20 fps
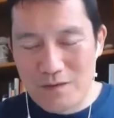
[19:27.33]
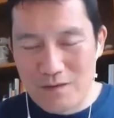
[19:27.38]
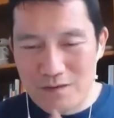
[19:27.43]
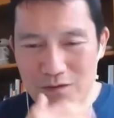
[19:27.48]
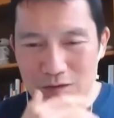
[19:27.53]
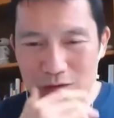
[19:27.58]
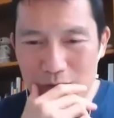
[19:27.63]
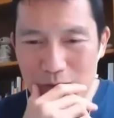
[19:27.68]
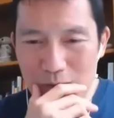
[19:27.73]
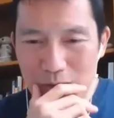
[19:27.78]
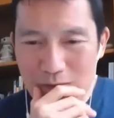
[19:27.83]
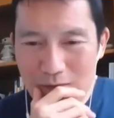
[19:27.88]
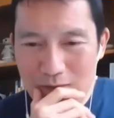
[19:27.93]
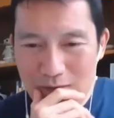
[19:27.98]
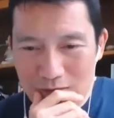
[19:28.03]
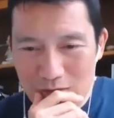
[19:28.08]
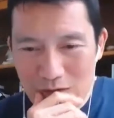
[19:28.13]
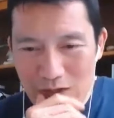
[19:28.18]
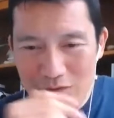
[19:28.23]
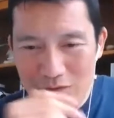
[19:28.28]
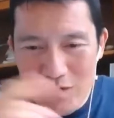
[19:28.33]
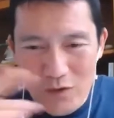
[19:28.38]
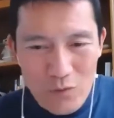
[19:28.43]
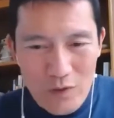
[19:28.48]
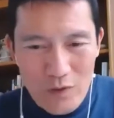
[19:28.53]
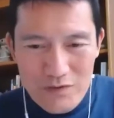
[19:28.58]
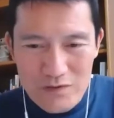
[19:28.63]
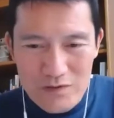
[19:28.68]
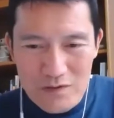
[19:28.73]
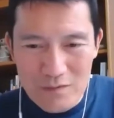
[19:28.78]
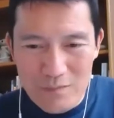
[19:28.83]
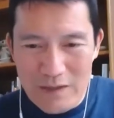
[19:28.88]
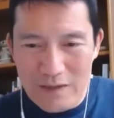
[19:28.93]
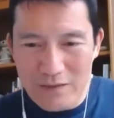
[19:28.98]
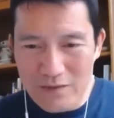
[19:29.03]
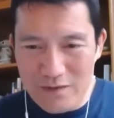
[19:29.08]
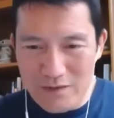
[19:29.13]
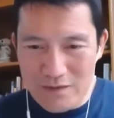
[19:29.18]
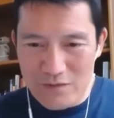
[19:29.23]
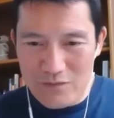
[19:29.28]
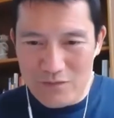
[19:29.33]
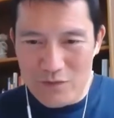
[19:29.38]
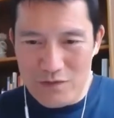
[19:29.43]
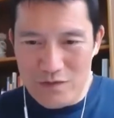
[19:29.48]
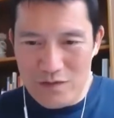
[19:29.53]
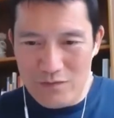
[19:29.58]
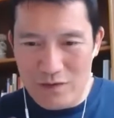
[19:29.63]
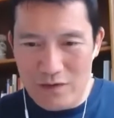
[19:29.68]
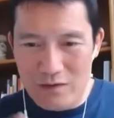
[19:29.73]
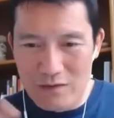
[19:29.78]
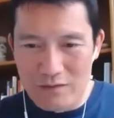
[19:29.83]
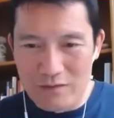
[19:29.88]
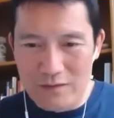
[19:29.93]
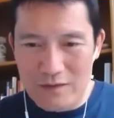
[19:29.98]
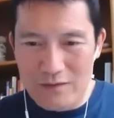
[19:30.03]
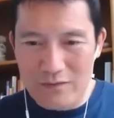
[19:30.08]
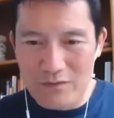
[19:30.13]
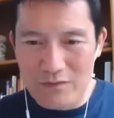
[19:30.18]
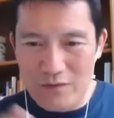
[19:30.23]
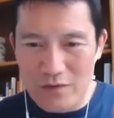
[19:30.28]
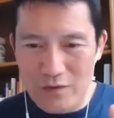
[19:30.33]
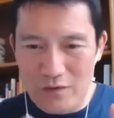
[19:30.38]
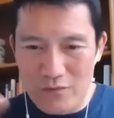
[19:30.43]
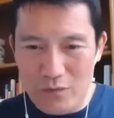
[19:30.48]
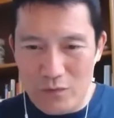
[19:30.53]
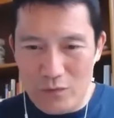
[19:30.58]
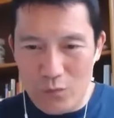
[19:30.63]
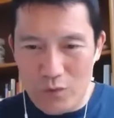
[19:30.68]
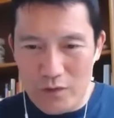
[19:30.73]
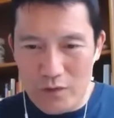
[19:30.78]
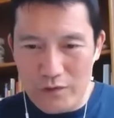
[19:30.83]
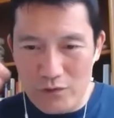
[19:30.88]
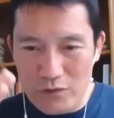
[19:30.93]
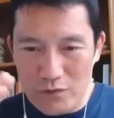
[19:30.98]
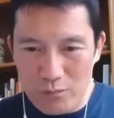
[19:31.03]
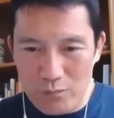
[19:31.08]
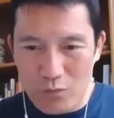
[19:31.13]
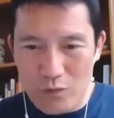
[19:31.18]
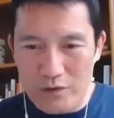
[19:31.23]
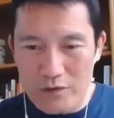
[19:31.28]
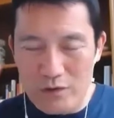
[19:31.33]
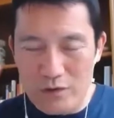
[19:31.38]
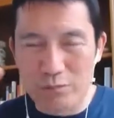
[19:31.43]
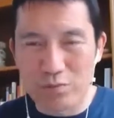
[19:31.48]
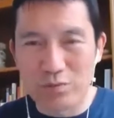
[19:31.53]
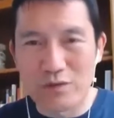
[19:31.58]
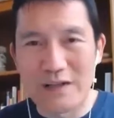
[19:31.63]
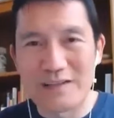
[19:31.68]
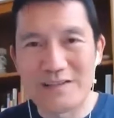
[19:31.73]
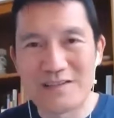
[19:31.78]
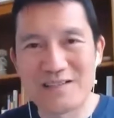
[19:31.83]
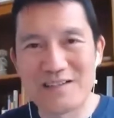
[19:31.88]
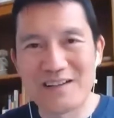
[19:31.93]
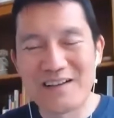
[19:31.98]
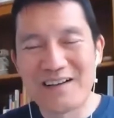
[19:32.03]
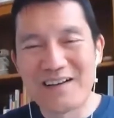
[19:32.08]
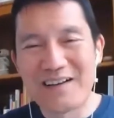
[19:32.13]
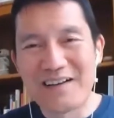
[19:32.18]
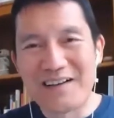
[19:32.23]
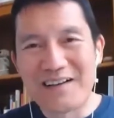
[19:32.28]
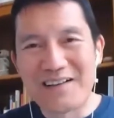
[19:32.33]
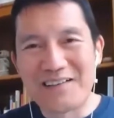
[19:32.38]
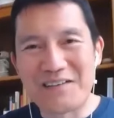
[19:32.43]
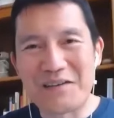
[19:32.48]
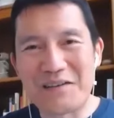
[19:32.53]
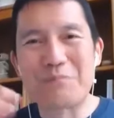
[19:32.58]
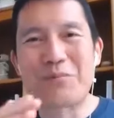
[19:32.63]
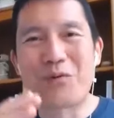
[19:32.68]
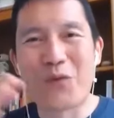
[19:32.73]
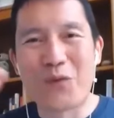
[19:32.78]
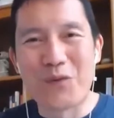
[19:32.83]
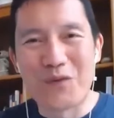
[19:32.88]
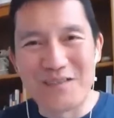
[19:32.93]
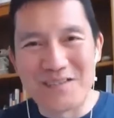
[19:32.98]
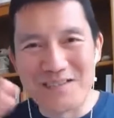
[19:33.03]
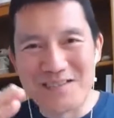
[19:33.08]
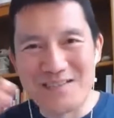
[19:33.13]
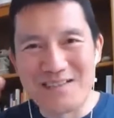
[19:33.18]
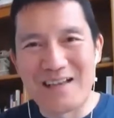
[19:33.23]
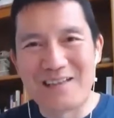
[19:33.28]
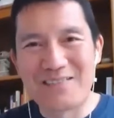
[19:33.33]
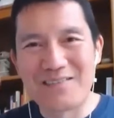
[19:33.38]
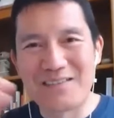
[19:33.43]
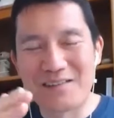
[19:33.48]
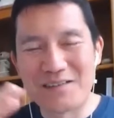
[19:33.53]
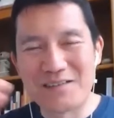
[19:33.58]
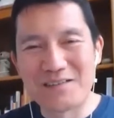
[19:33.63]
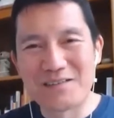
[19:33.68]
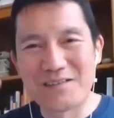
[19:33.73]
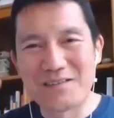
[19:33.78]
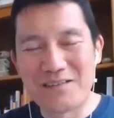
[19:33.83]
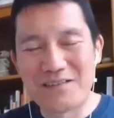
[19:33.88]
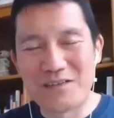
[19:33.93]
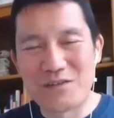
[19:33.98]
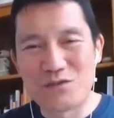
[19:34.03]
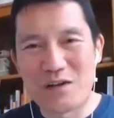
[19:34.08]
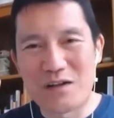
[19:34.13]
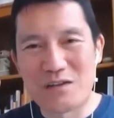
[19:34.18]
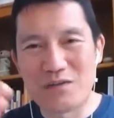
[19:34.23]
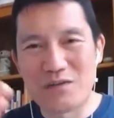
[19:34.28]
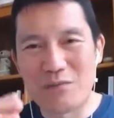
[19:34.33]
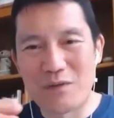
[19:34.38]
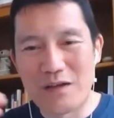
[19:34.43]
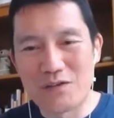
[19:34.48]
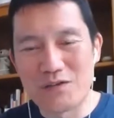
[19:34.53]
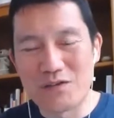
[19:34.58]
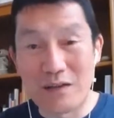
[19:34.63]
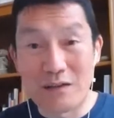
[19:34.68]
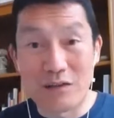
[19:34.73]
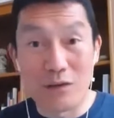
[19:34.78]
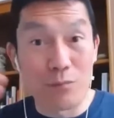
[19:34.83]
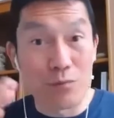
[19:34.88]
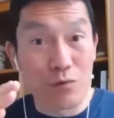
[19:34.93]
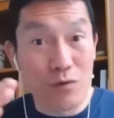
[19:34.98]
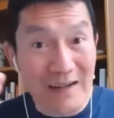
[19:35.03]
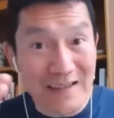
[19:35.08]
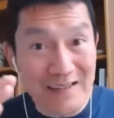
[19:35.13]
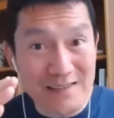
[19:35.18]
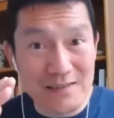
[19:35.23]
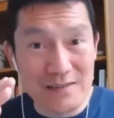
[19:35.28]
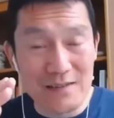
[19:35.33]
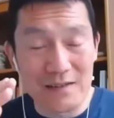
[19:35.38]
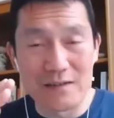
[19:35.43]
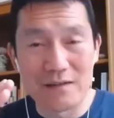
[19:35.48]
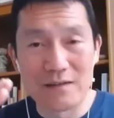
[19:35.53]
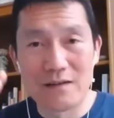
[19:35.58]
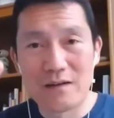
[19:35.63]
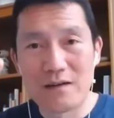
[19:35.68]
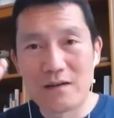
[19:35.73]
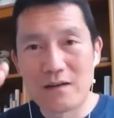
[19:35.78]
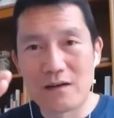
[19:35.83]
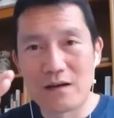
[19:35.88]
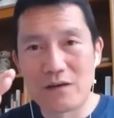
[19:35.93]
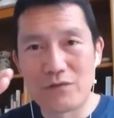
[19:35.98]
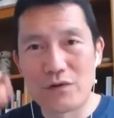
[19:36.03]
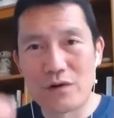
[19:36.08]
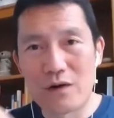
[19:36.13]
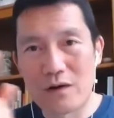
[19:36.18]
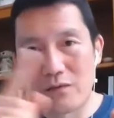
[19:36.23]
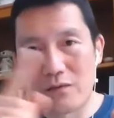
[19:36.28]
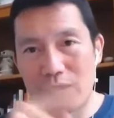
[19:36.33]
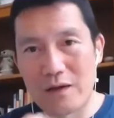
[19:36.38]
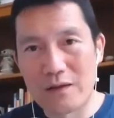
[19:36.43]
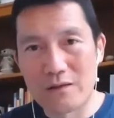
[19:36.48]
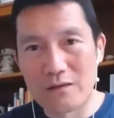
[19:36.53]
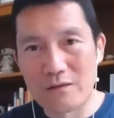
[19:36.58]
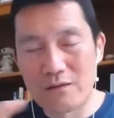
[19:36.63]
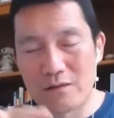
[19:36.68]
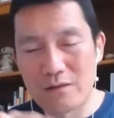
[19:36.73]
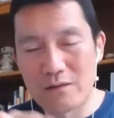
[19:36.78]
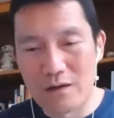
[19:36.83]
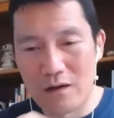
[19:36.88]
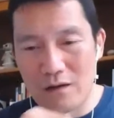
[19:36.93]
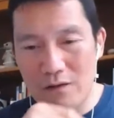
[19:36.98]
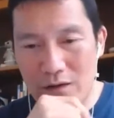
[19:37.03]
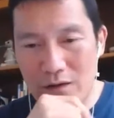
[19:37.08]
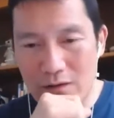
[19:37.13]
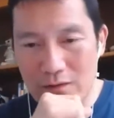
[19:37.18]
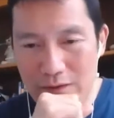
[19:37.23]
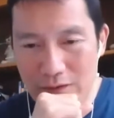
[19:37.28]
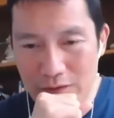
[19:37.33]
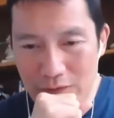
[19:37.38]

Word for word: So do you have any questions about this first of all and, and therefore where you where you place the importance and the and the transformation and the pricing of your online uh, online